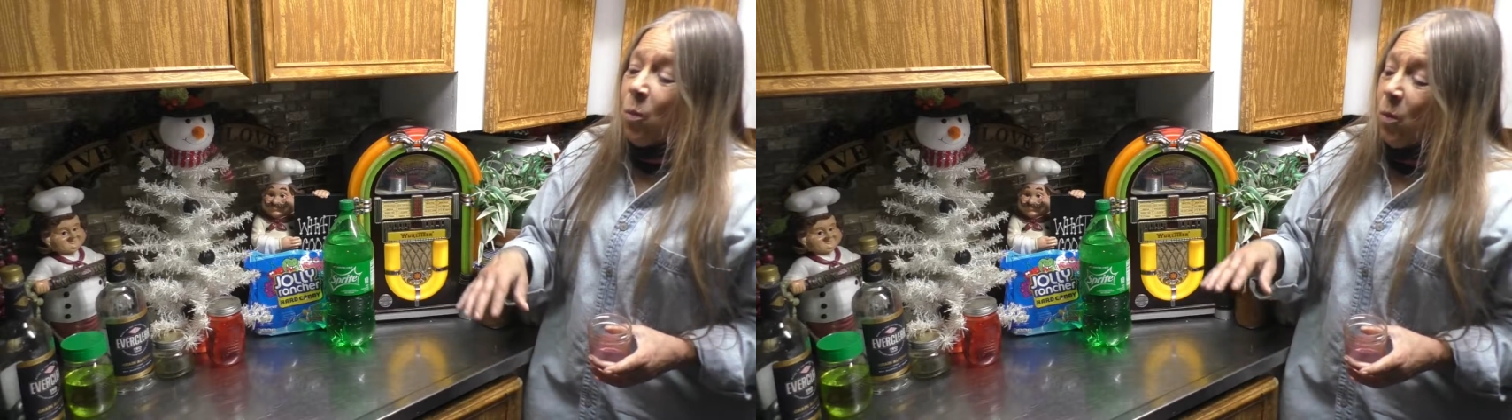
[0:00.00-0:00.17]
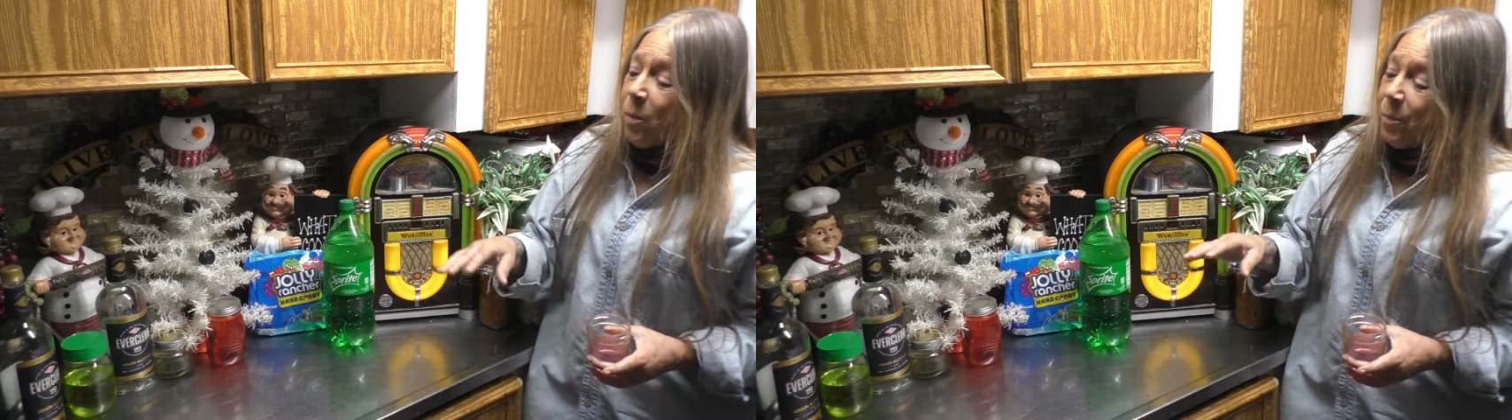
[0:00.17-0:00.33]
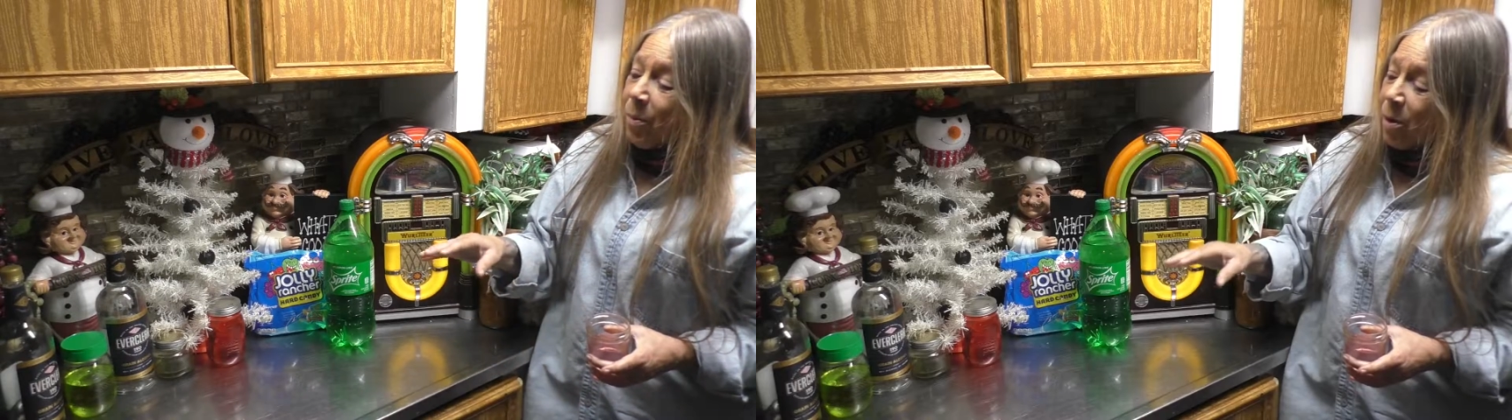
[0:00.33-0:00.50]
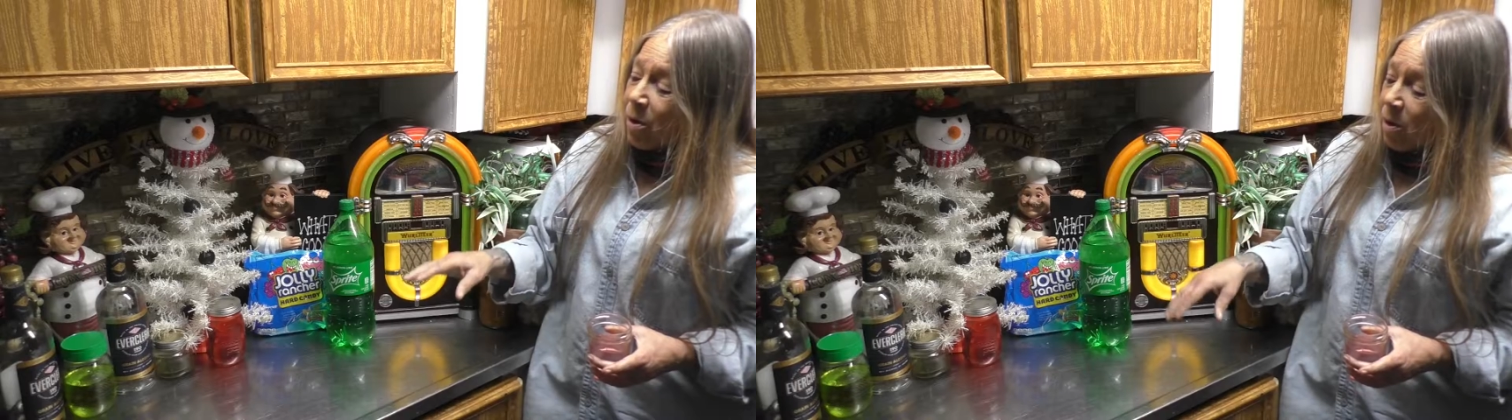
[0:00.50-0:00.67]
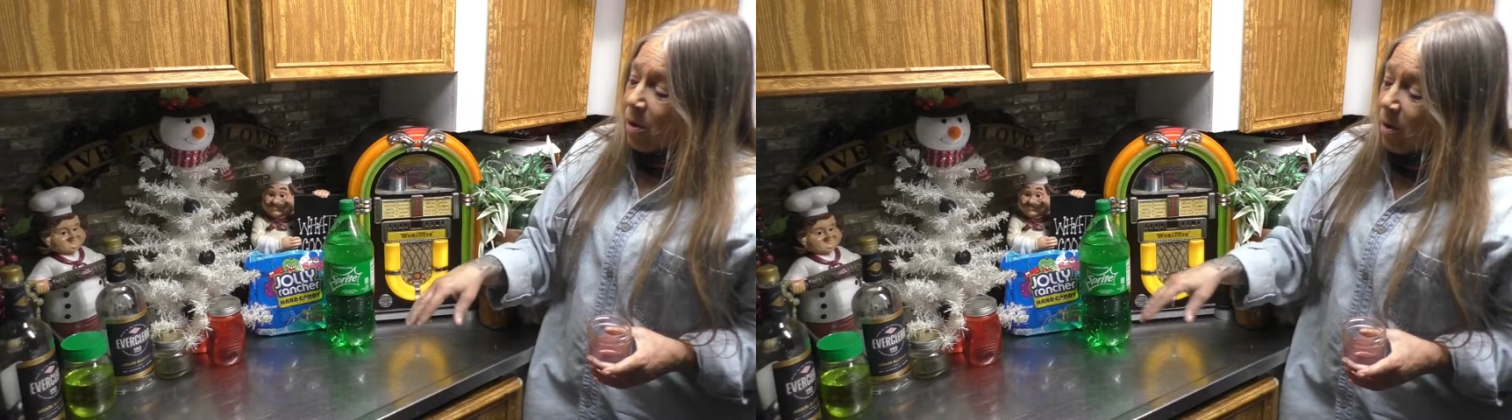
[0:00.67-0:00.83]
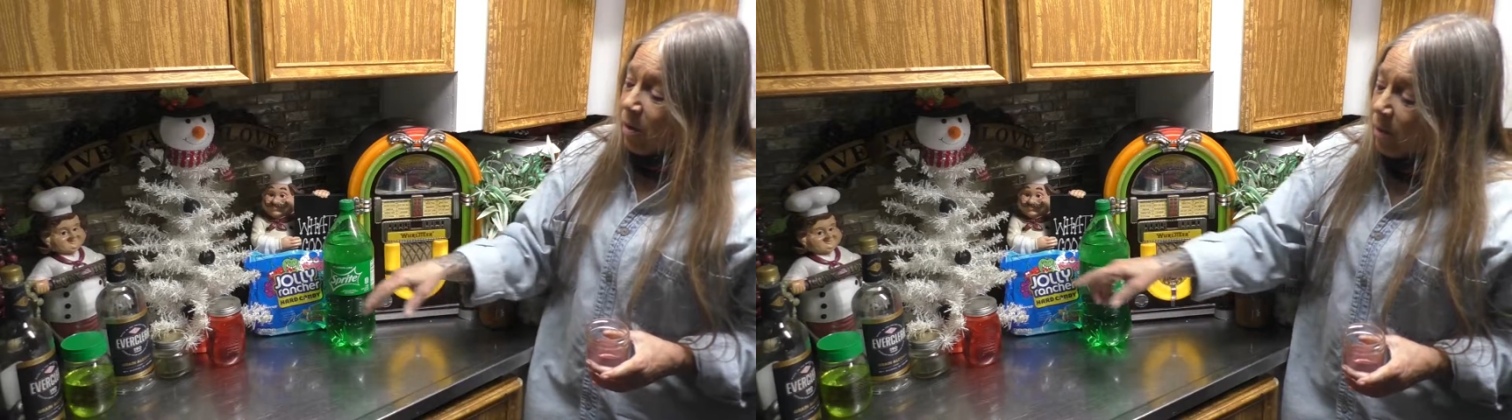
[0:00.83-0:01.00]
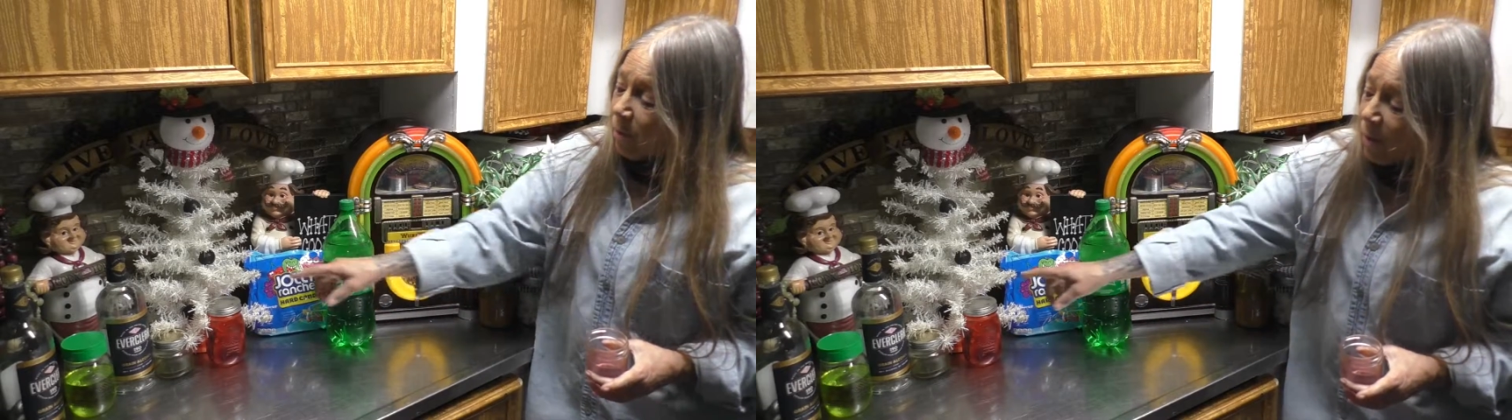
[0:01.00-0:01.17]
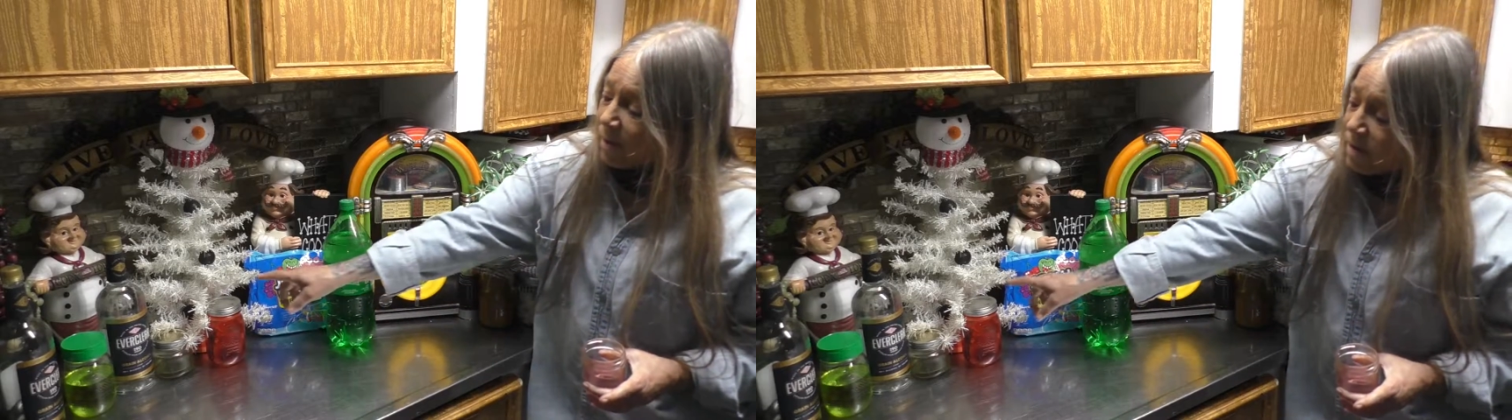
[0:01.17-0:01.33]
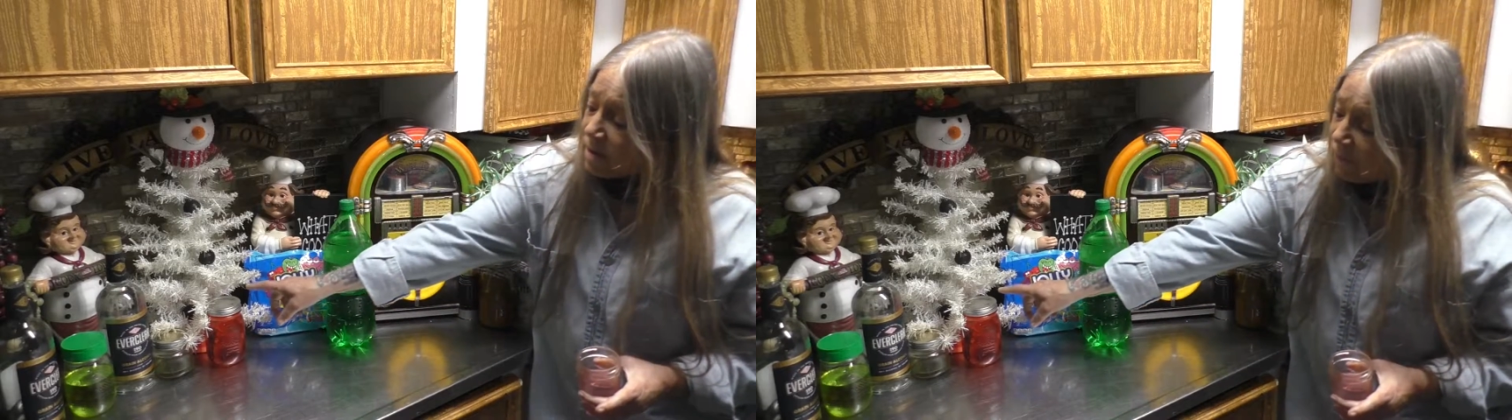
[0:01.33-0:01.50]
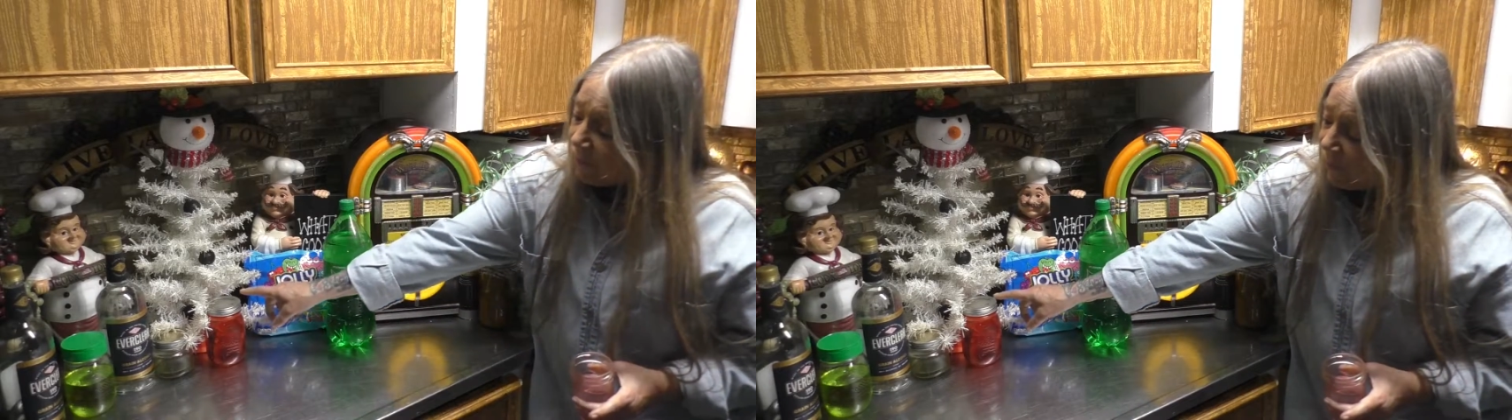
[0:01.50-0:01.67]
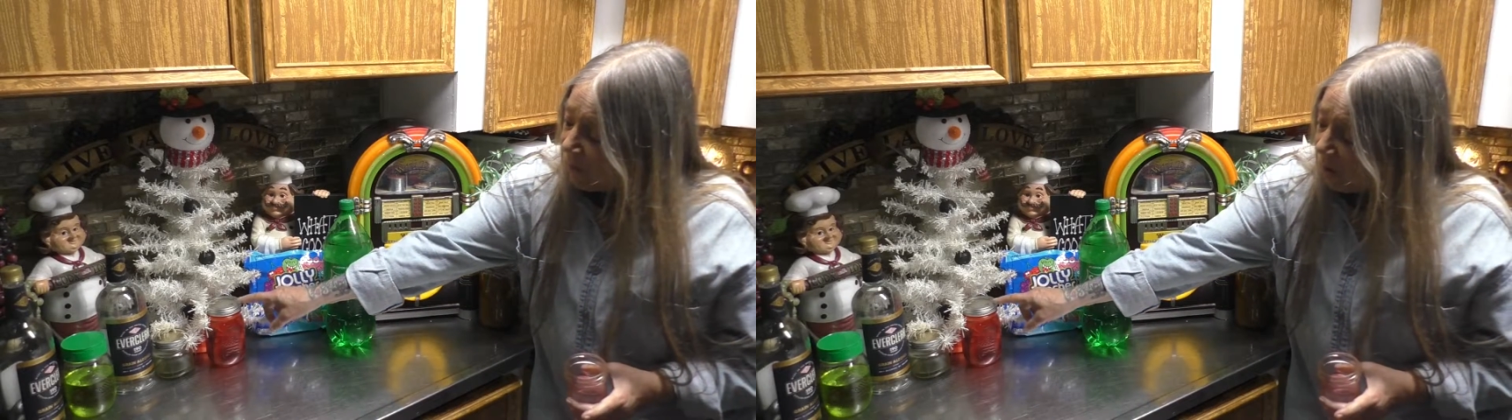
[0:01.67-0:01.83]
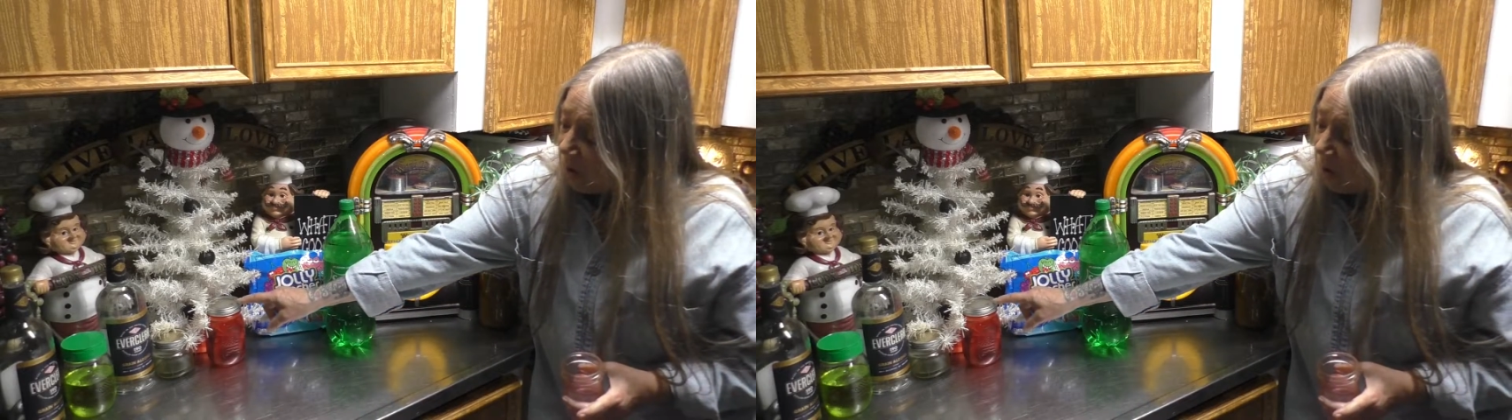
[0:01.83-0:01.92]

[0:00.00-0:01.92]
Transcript: We put the rest of it